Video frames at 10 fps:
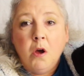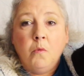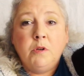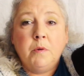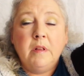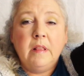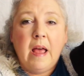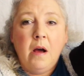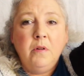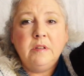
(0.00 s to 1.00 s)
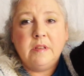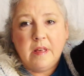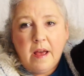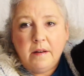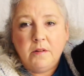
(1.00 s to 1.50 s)
which will allow us
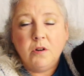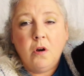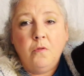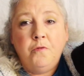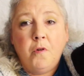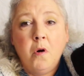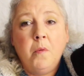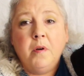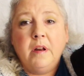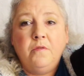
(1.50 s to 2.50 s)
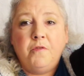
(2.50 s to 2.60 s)
then to go forward and